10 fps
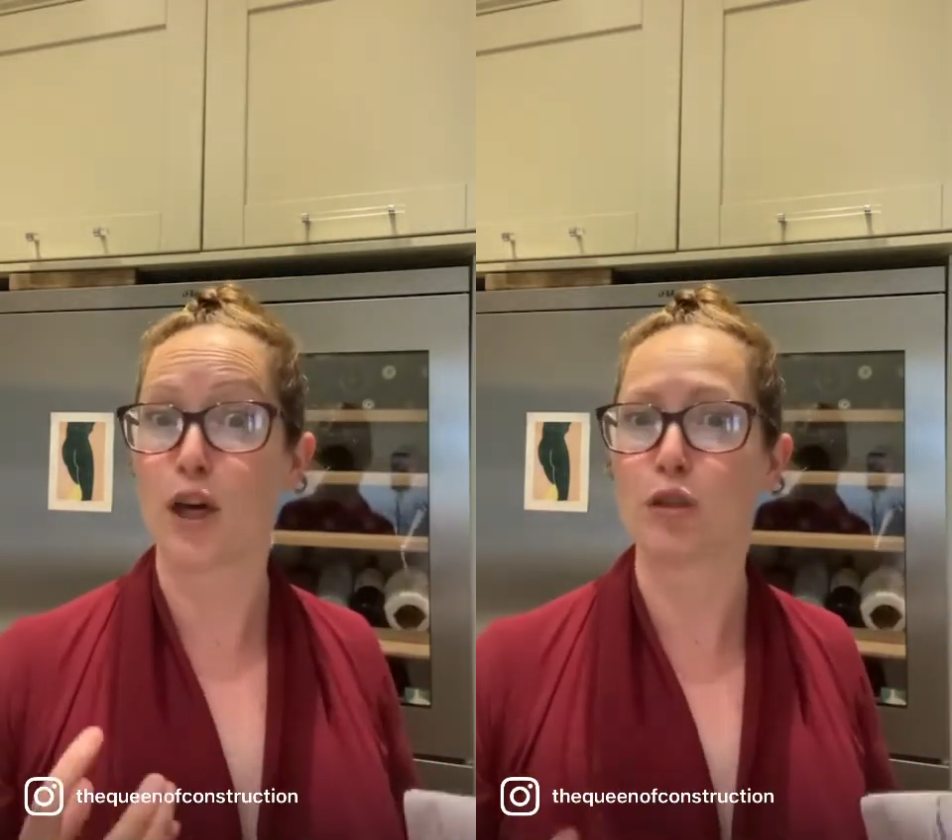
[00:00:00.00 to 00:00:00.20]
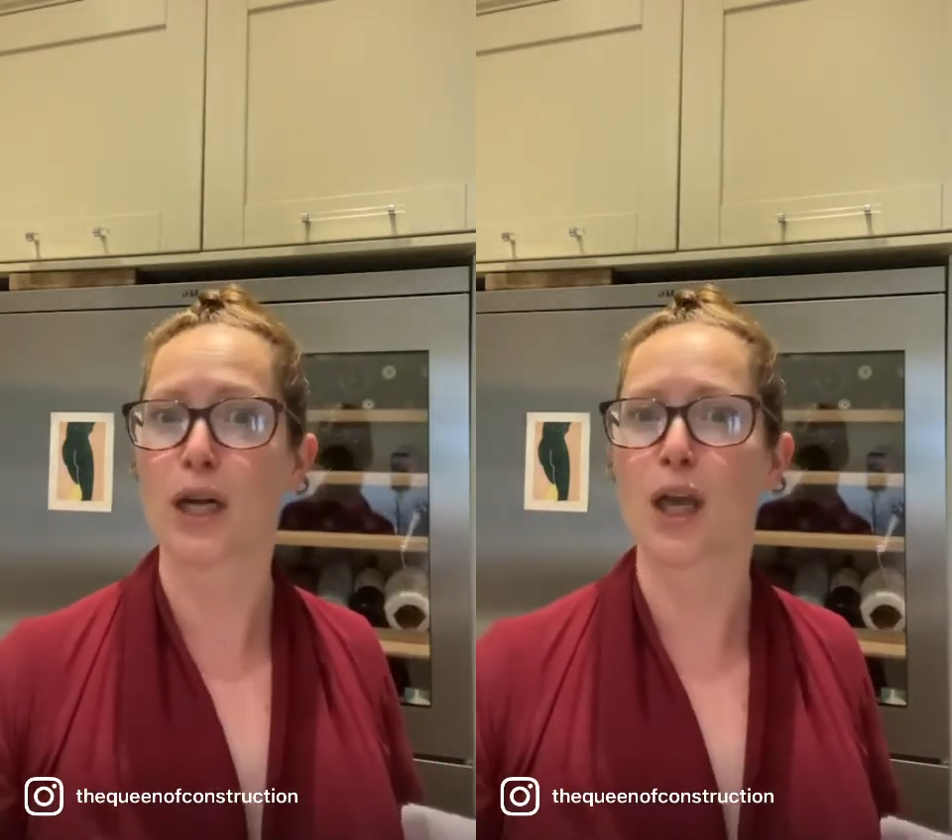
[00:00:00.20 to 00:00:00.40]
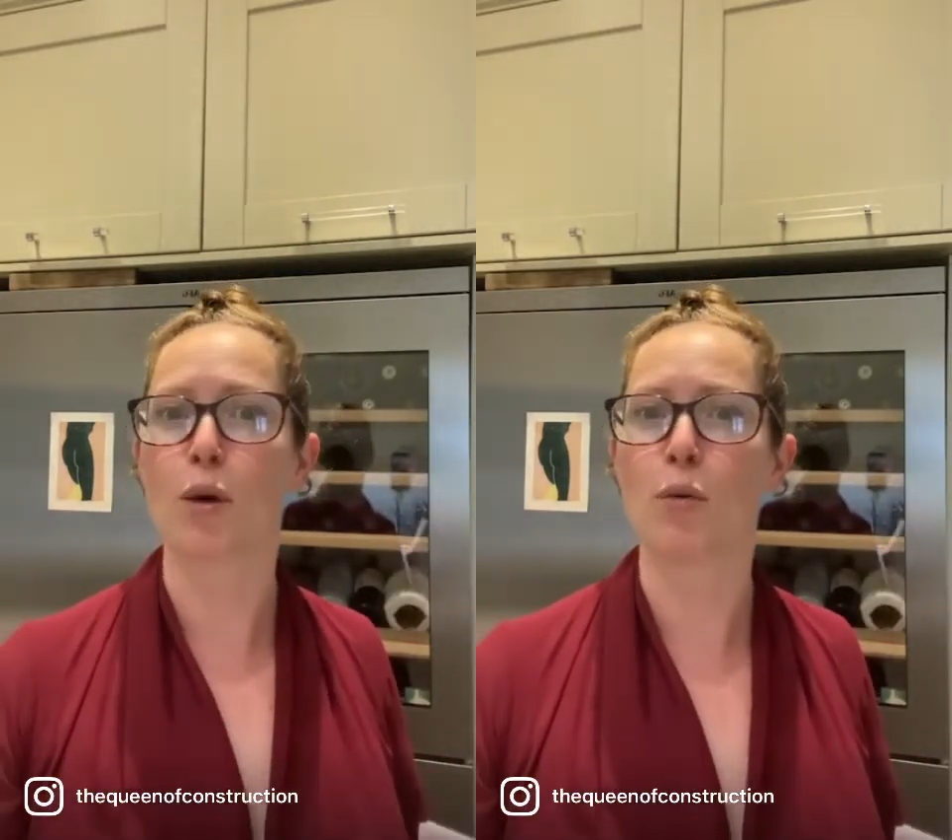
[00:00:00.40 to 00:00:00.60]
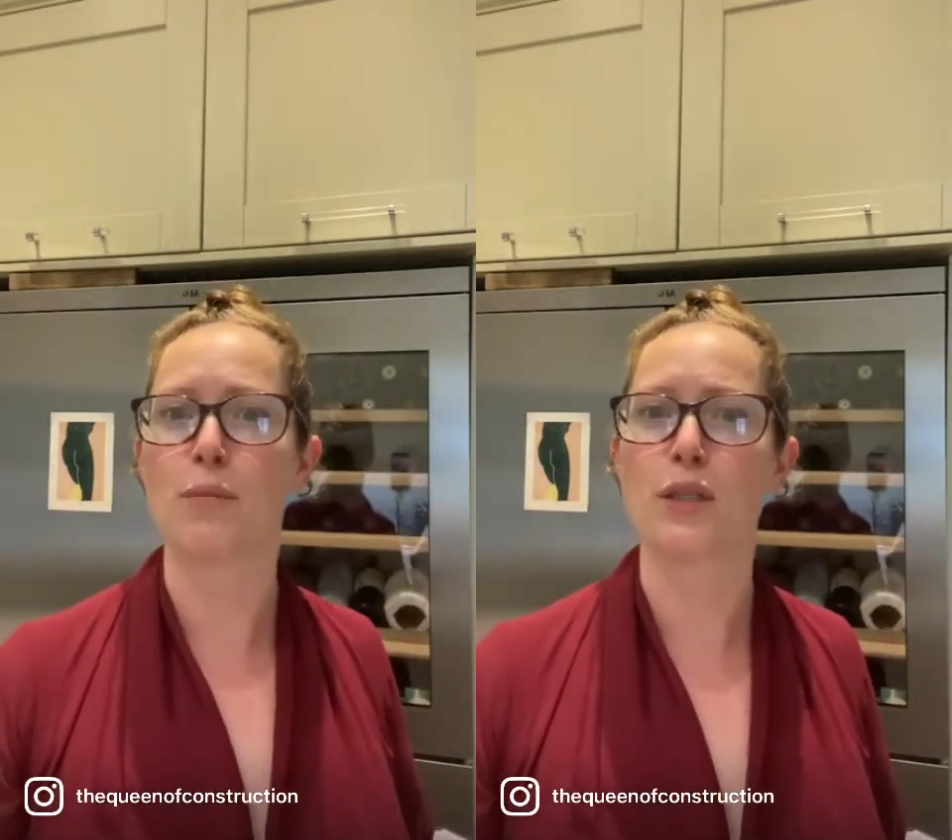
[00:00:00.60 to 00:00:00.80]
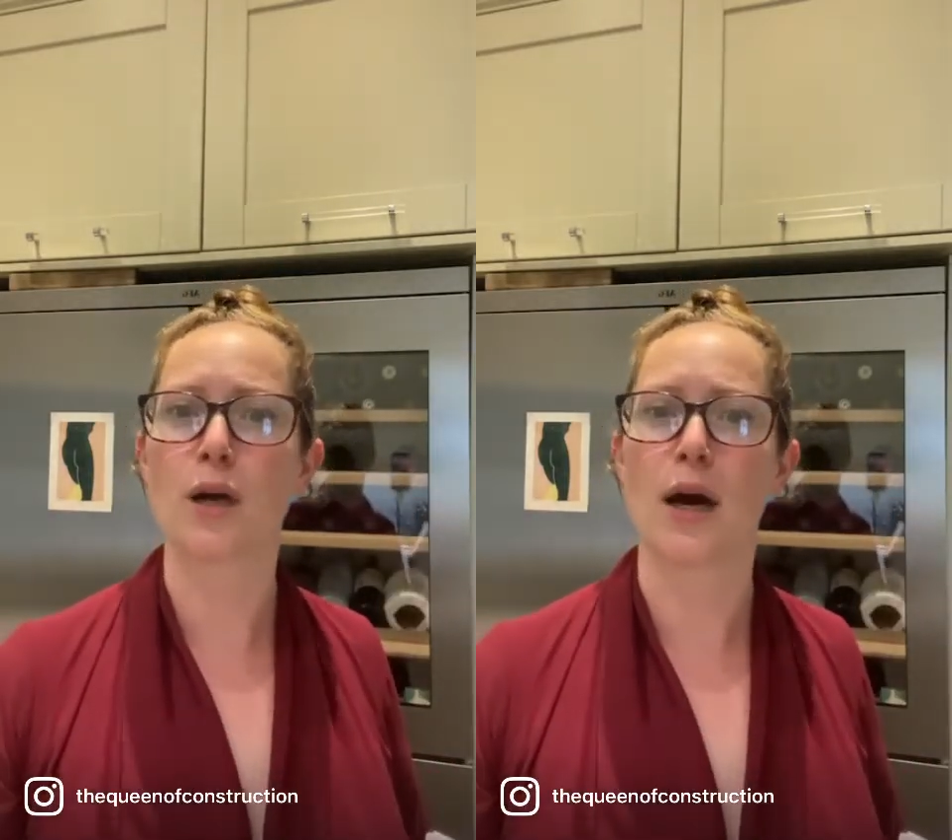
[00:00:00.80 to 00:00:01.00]
the Drinking
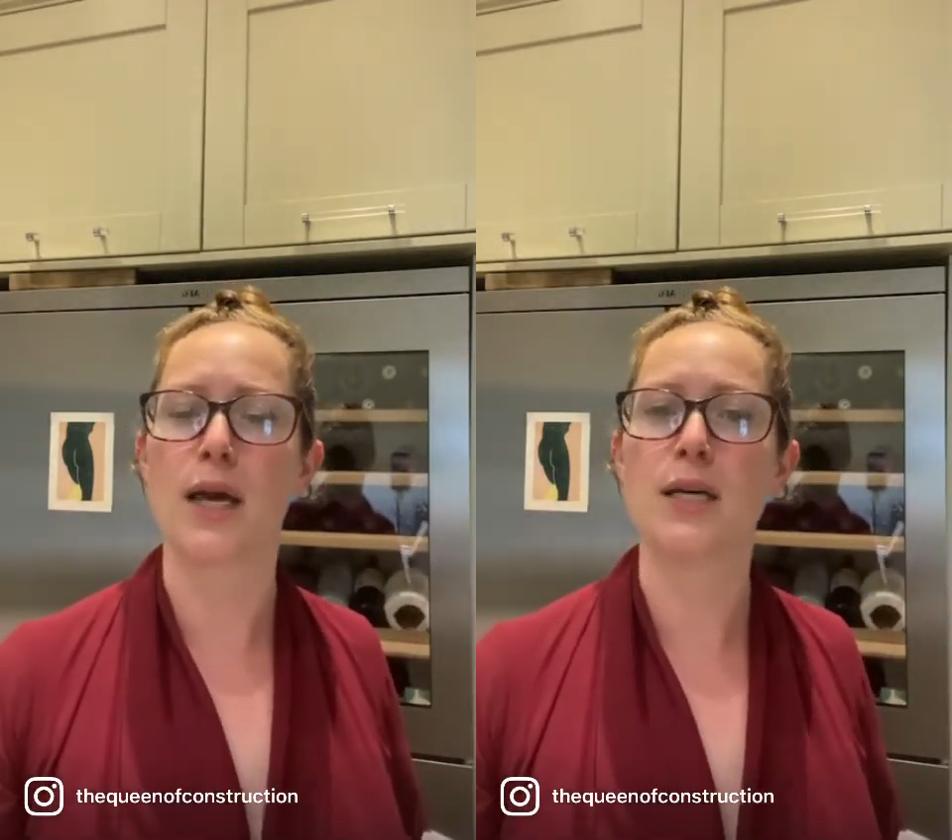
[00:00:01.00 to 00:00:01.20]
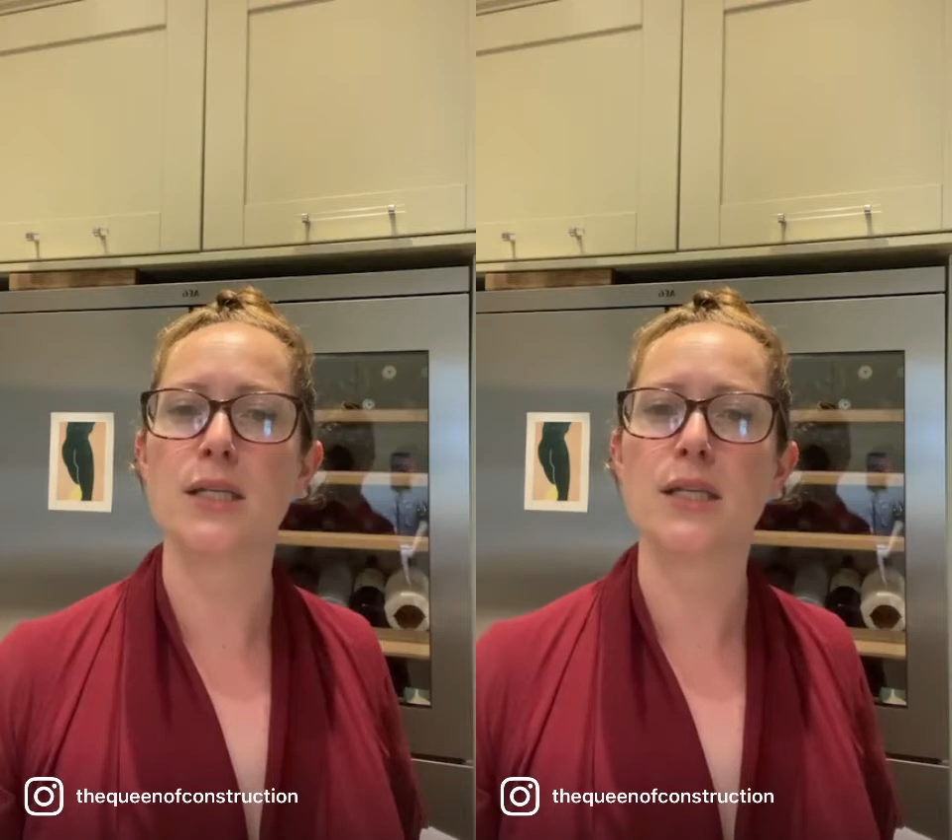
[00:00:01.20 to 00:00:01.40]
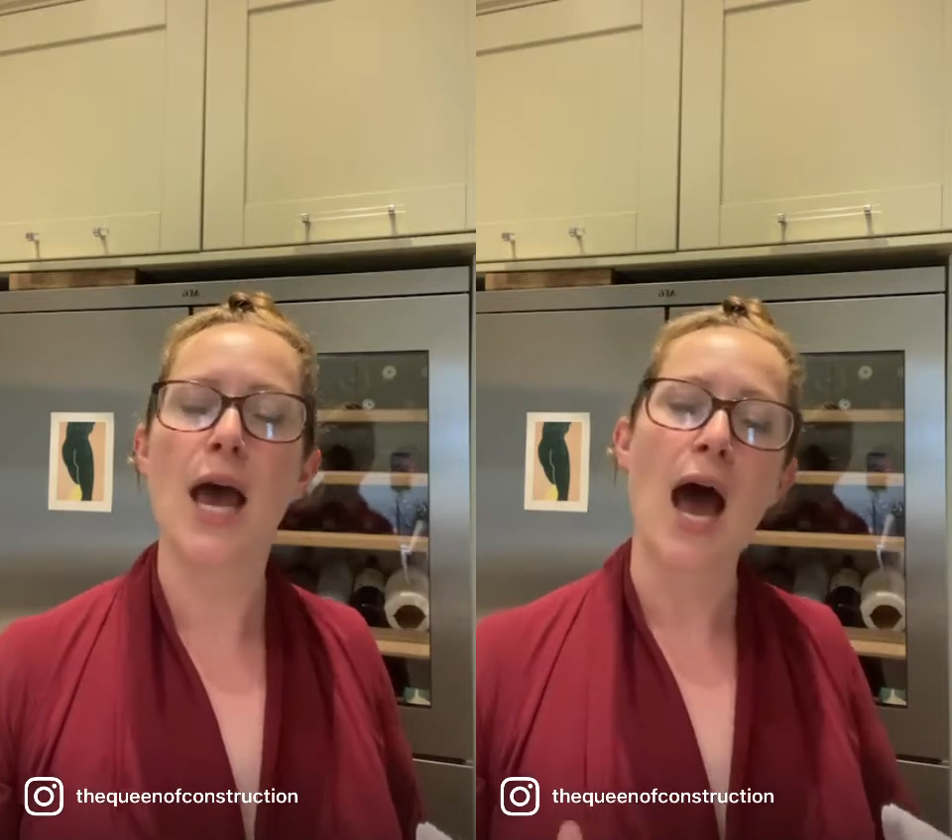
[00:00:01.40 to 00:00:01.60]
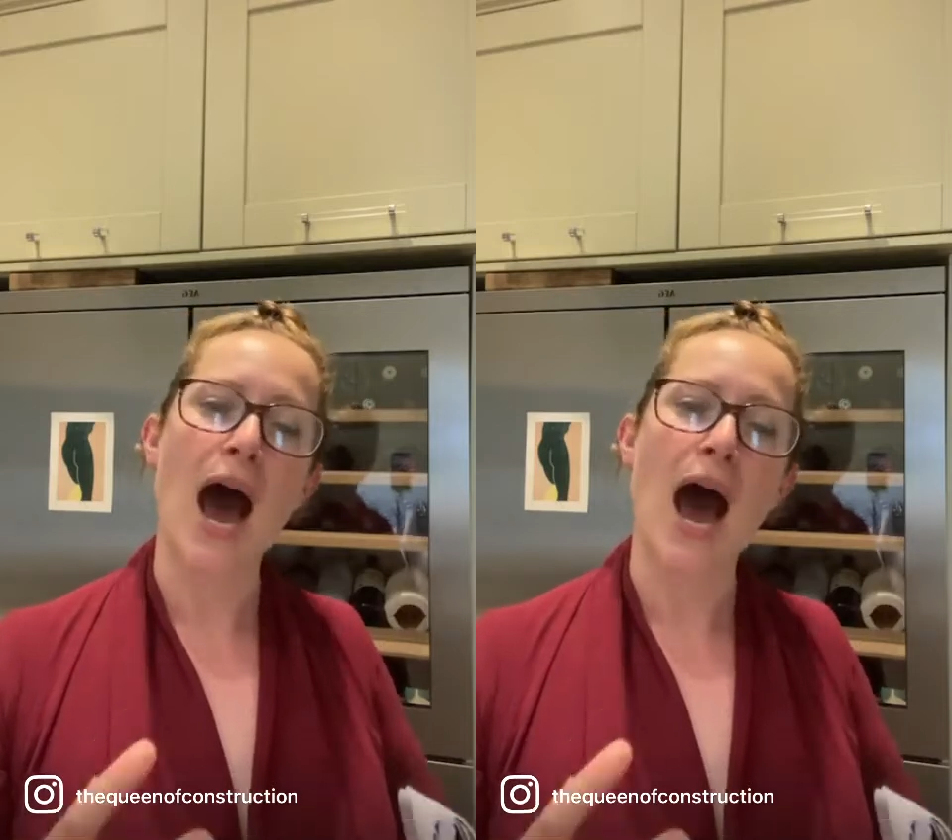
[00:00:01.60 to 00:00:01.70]
Woman's Diet.